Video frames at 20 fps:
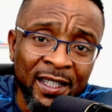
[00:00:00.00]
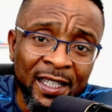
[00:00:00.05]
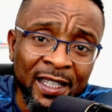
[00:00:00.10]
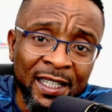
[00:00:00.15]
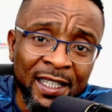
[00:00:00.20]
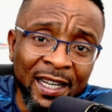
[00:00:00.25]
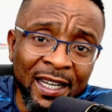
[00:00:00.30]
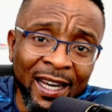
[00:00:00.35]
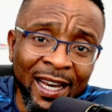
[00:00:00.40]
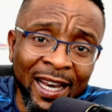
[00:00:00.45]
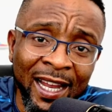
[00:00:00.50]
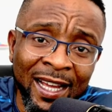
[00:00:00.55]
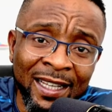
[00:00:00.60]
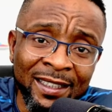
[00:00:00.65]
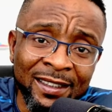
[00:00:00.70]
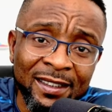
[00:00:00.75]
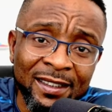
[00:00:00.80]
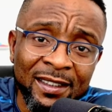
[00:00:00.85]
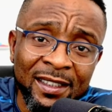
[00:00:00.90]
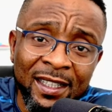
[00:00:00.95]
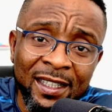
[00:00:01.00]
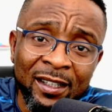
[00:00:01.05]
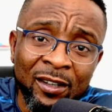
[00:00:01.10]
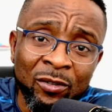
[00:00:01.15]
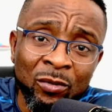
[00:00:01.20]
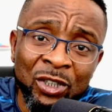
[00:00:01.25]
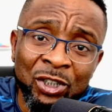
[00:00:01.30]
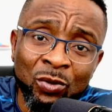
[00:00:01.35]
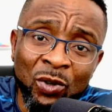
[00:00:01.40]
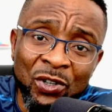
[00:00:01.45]
the land,
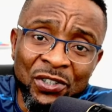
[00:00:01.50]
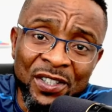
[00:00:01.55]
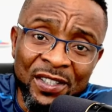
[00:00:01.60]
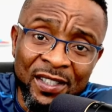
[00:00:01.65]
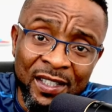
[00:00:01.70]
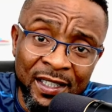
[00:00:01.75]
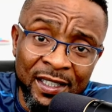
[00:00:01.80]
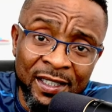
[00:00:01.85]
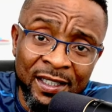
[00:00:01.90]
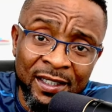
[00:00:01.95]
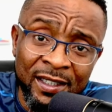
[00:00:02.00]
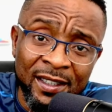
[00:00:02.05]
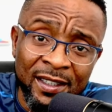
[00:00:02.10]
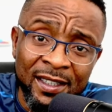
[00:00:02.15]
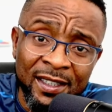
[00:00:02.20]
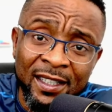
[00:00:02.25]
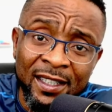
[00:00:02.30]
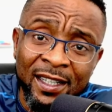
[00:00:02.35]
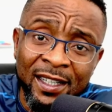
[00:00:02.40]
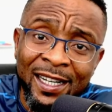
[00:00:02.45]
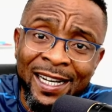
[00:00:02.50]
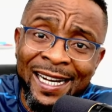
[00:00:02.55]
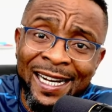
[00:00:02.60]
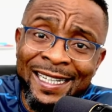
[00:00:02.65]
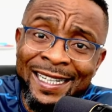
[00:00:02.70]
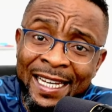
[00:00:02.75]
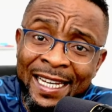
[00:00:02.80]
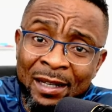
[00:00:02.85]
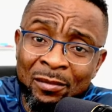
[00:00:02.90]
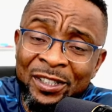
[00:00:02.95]
which was
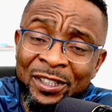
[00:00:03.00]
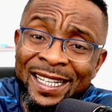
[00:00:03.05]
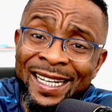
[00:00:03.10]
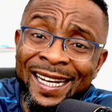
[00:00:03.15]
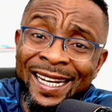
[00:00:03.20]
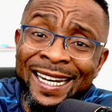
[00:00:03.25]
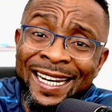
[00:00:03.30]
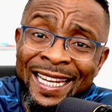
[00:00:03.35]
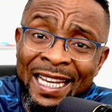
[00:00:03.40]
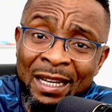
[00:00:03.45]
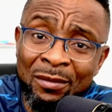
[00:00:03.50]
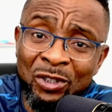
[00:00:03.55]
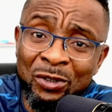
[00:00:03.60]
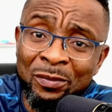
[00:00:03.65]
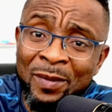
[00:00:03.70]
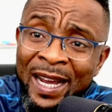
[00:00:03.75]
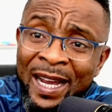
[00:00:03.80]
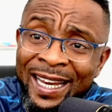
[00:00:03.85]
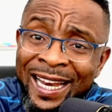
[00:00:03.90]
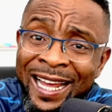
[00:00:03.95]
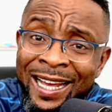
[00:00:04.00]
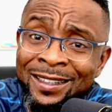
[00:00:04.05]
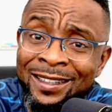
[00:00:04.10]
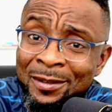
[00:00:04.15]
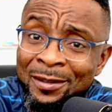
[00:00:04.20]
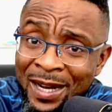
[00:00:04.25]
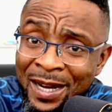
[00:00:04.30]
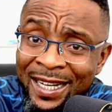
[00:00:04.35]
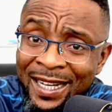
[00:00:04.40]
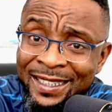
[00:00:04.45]
reclaimed by
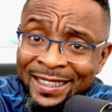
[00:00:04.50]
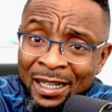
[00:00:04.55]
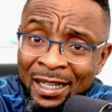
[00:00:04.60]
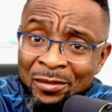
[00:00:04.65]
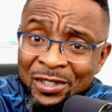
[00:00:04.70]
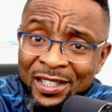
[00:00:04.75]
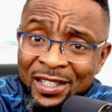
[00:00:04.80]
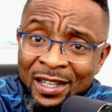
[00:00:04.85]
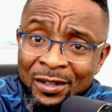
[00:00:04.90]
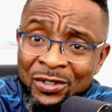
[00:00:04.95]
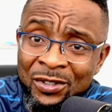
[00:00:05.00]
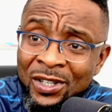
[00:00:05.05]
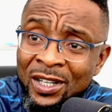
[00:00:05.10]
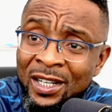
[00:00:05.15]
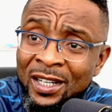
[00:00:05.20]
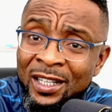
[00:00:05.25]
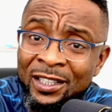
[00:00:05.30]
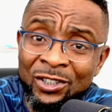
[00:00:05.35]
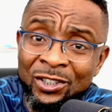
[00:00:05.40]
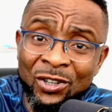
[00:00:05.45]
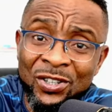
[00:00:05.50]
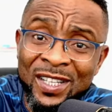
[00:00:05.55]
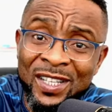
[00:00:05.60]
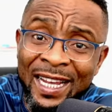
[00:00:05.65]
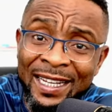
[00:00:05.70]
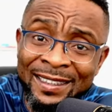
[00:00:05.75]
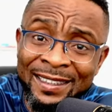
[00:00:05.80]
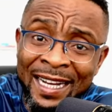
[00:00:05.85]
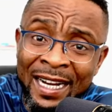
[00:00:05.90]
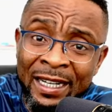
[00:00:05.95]
Landmark themselves, just
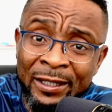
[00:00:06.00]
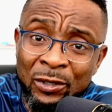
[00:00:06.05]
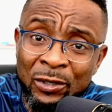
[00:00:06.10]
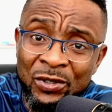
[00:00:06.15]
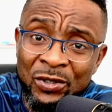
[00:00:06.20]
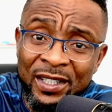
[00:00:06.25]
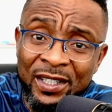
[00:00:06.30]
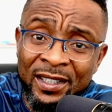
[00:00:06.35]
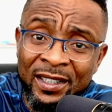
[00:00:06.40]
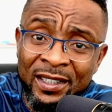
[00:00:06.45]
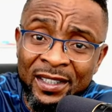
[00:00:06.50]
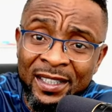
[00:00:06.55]
like Dangote.